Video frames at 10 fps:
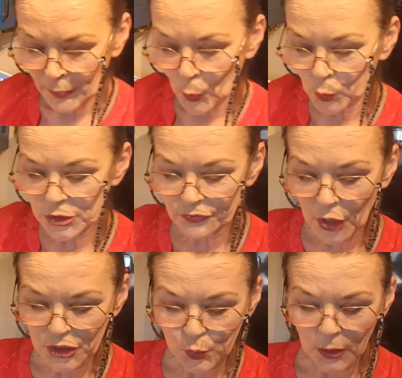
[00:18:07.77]
Would have
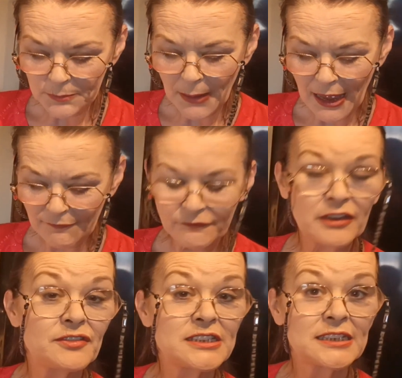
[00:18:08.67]
cost
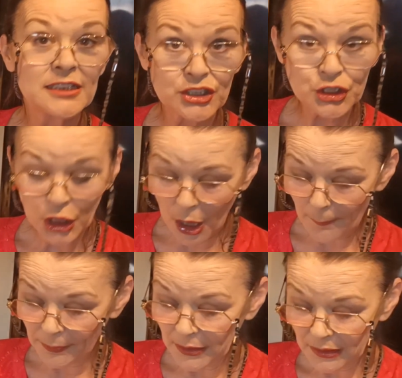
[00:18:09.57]
£1.50 in the
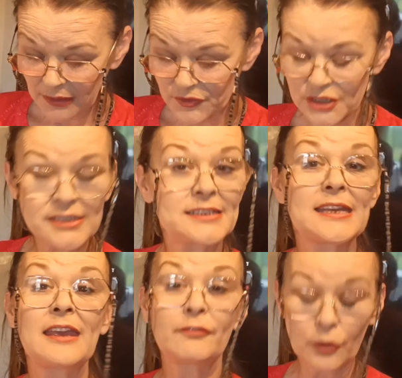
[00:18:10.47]
shop. Gives us a
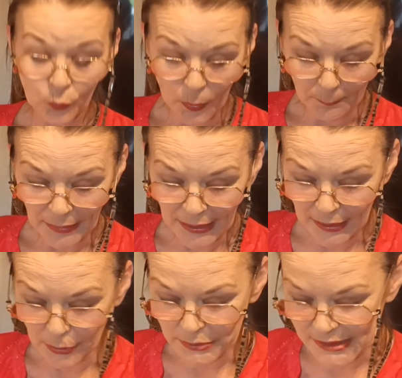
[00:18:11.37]
saving of
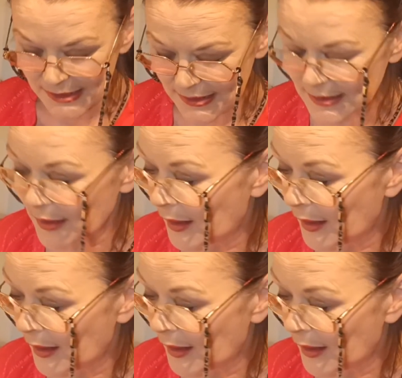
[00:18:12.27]
£1.